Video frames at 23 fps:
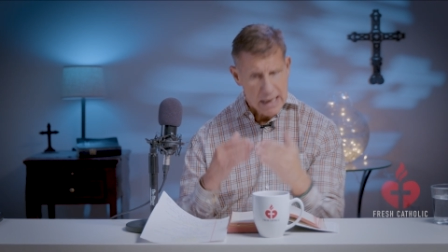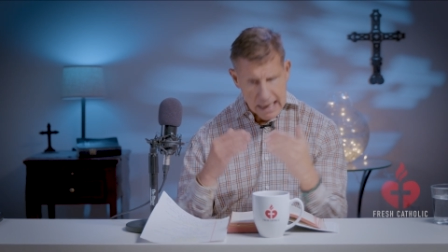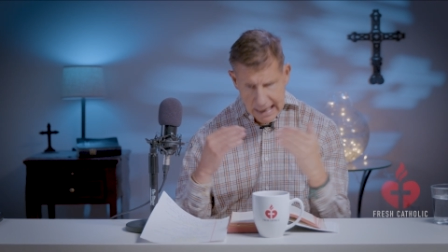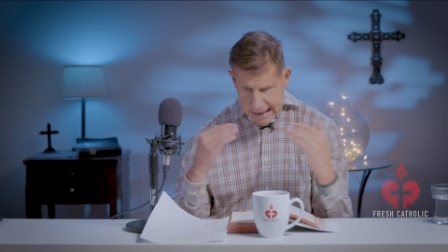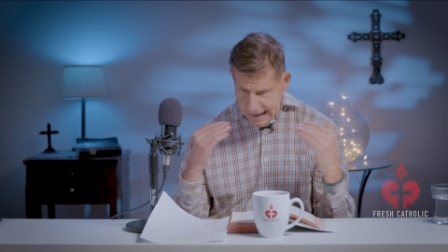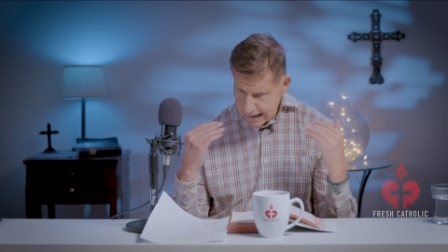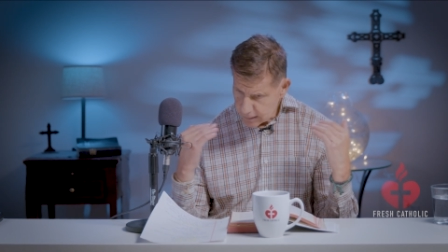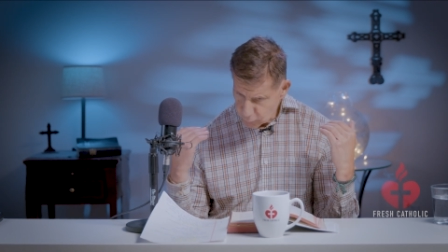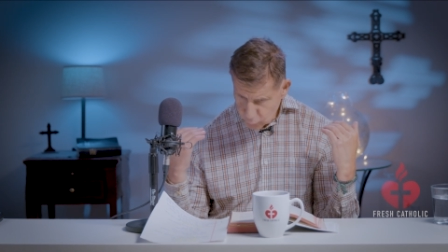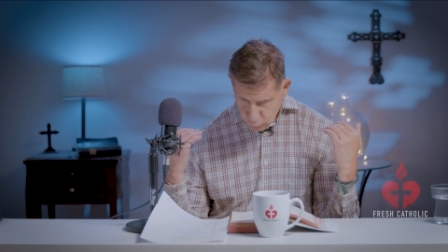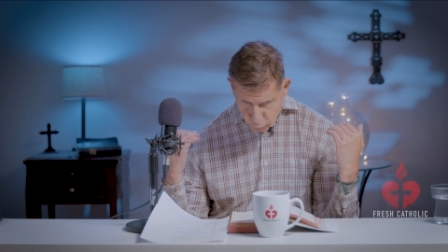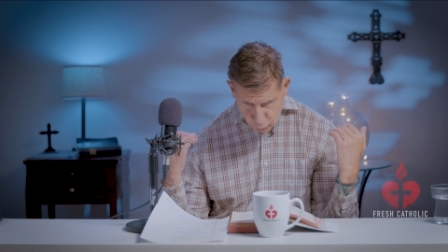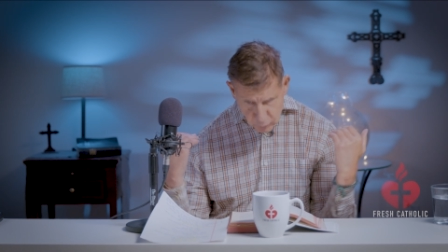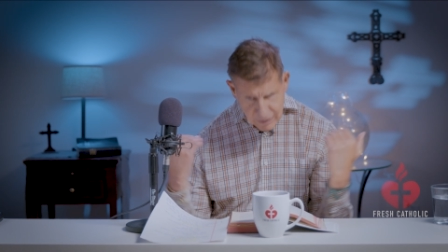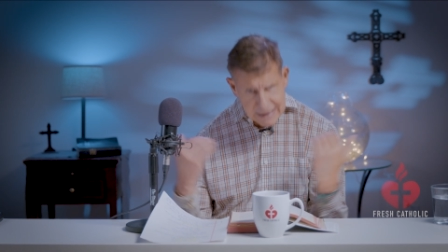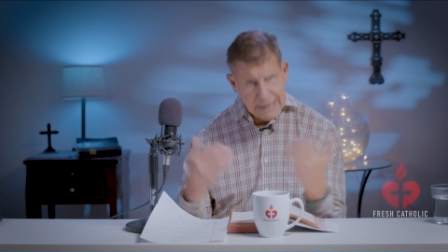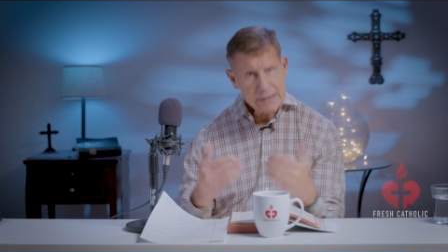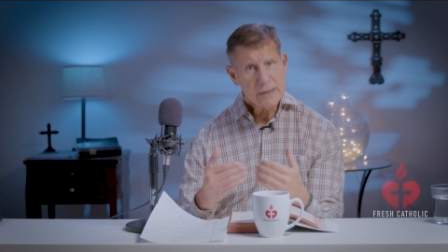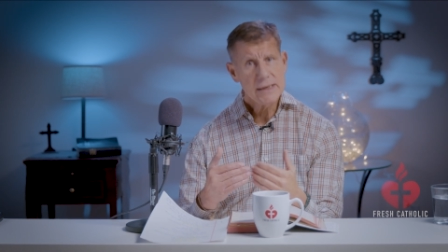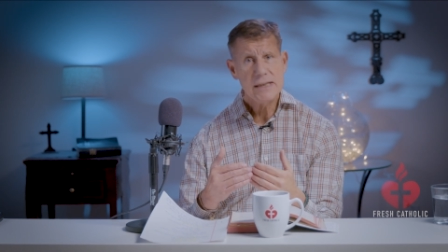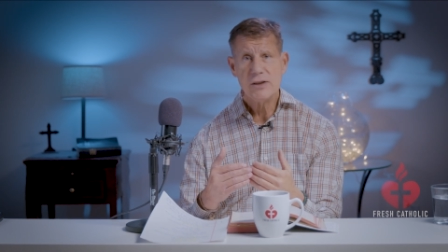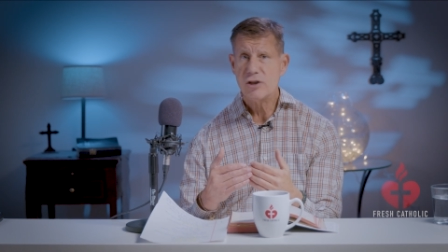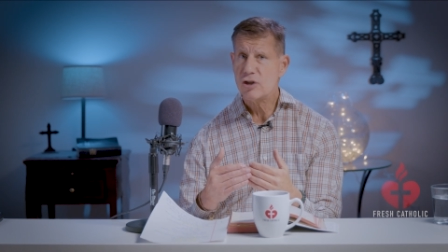It
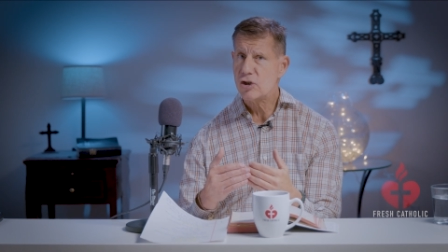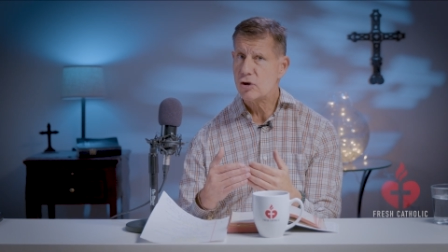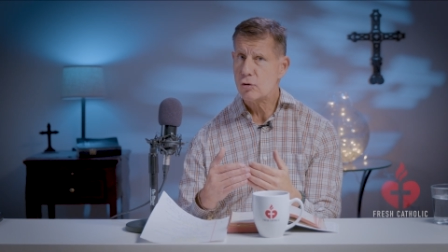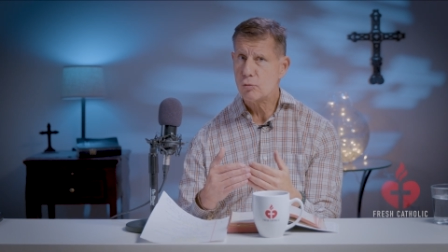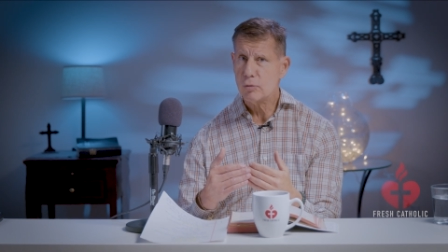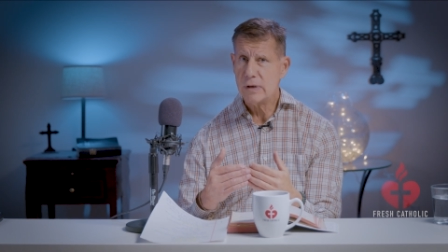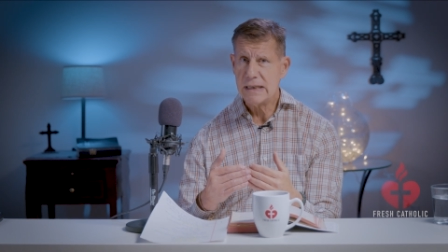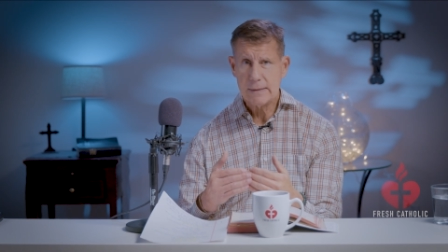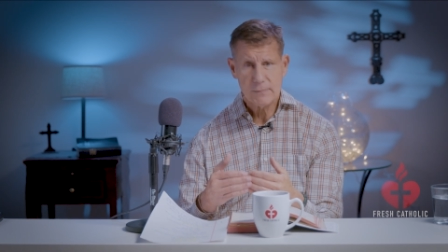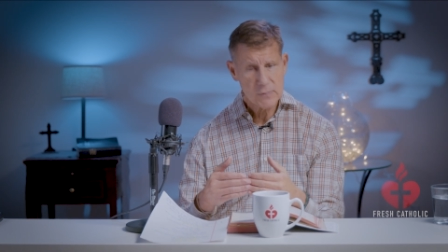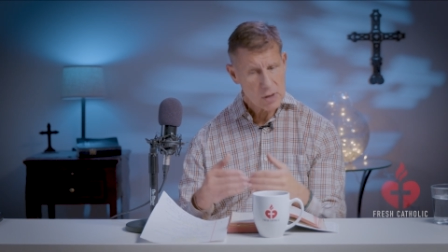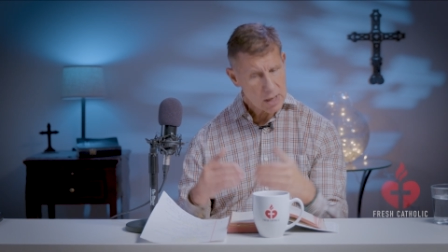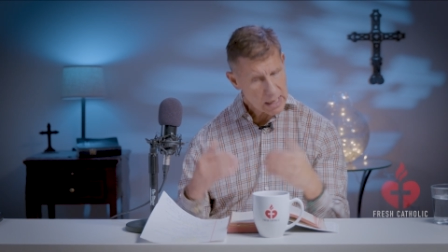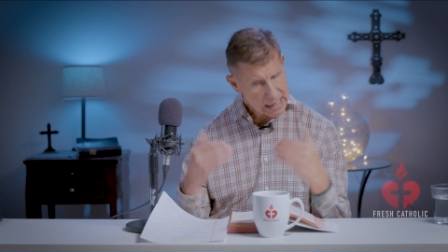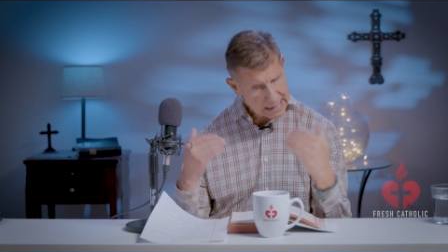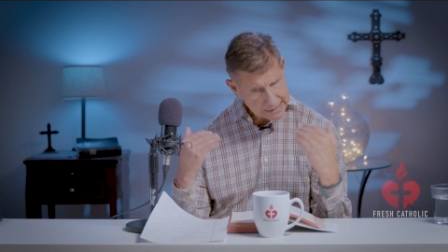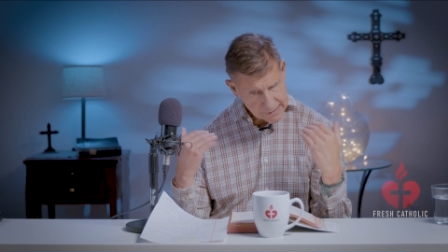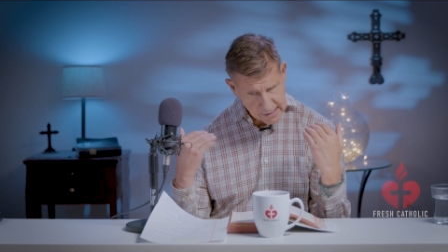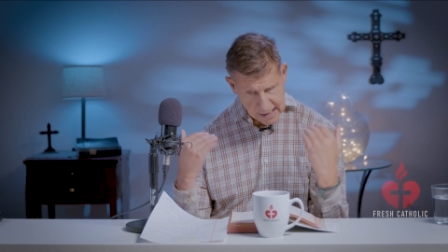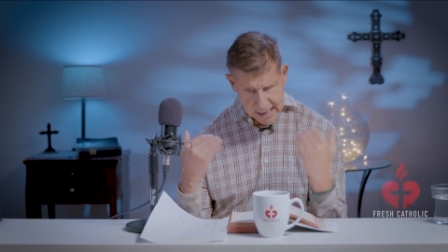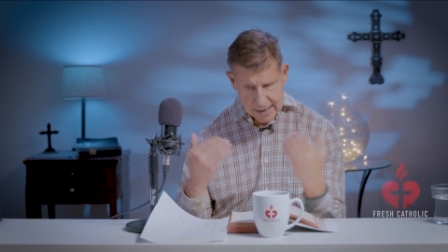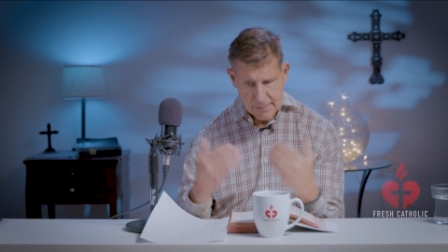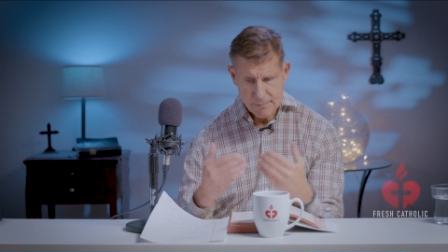really
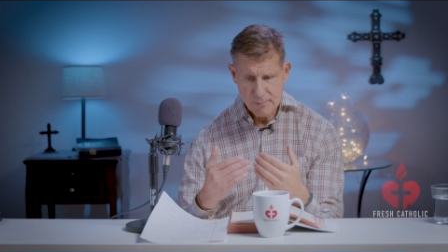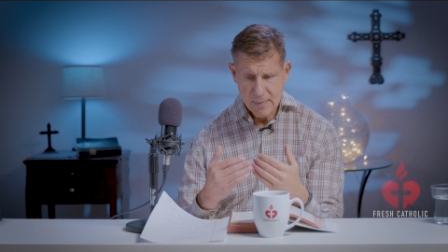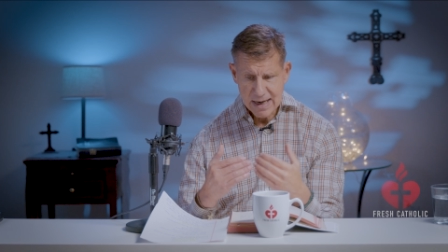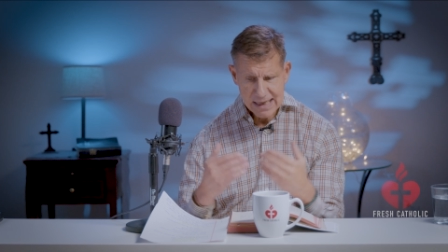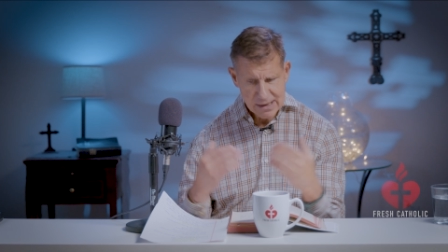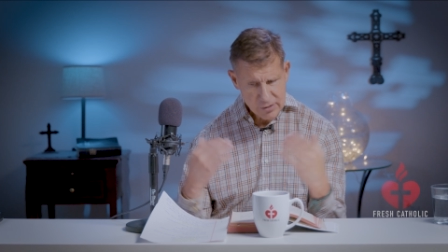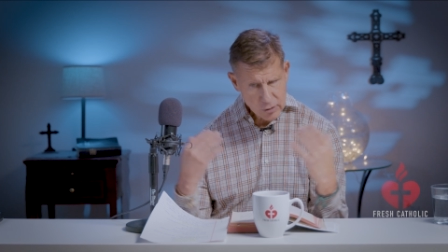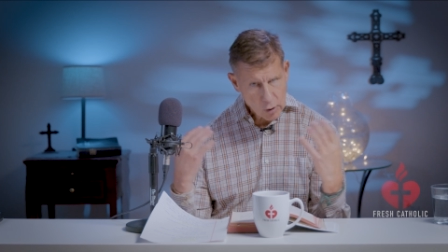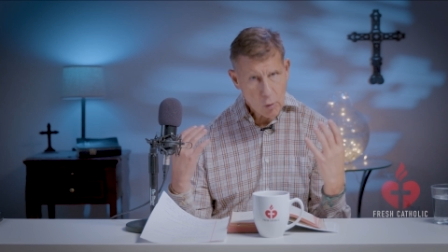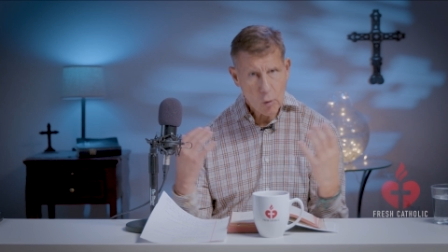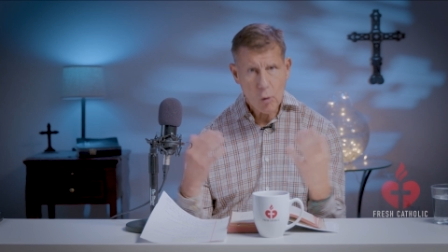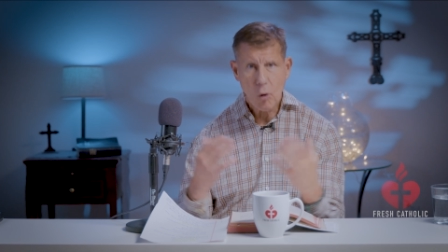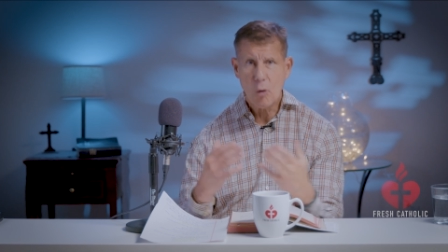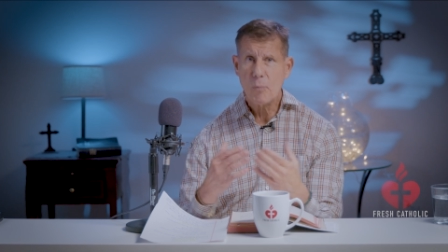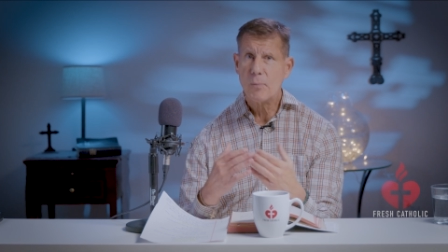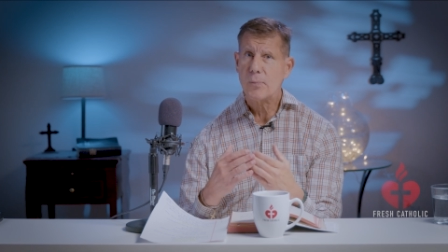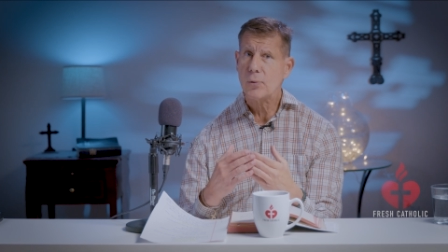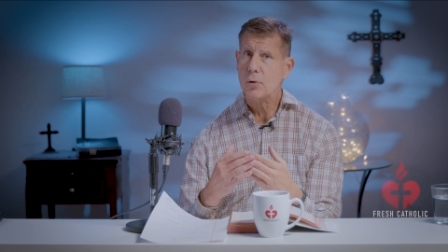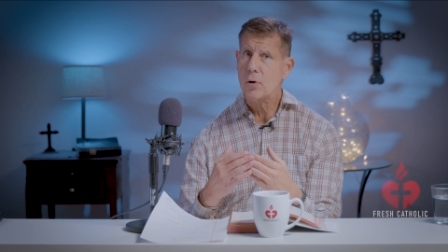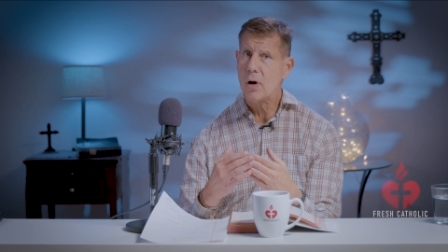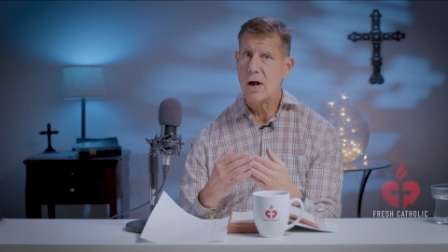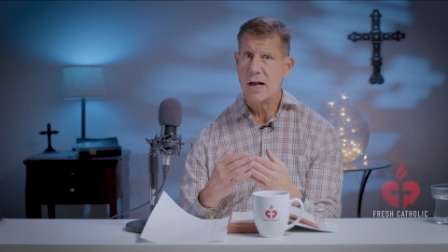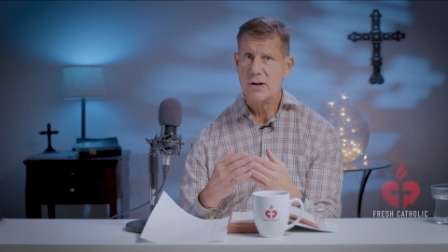streamlined and made the whole
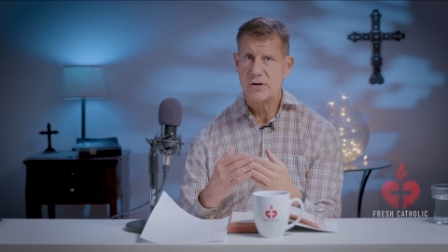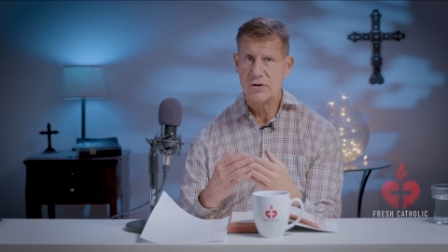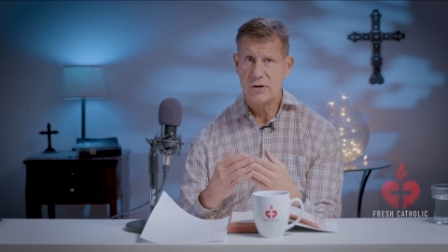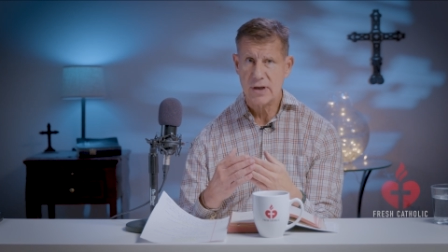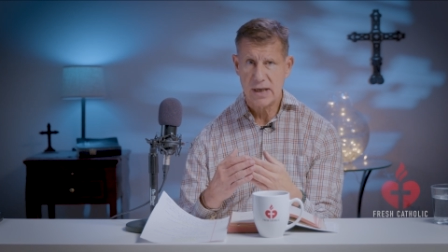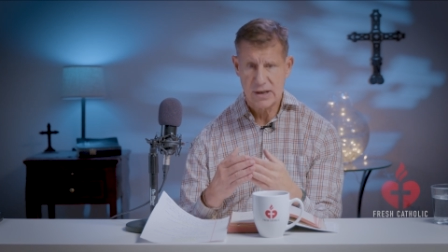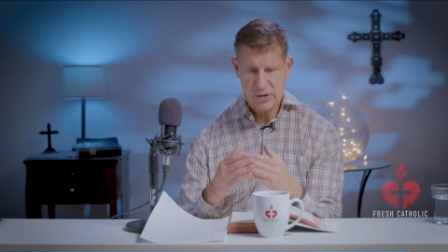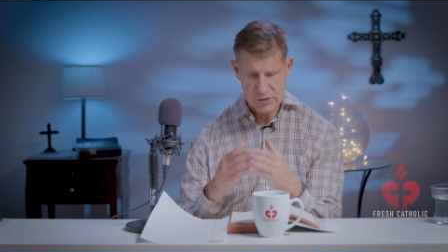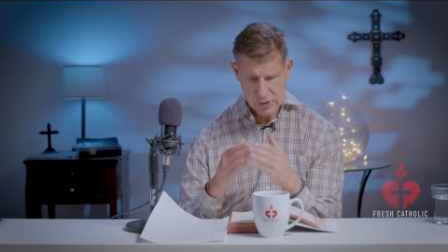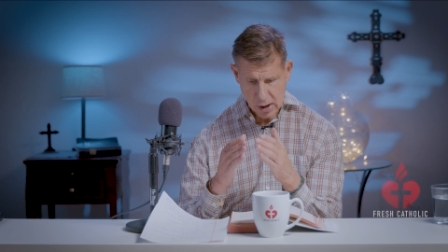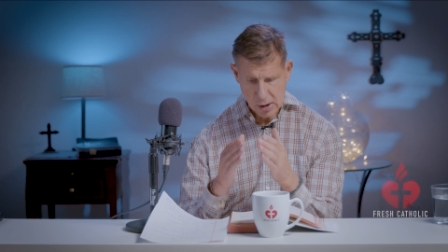process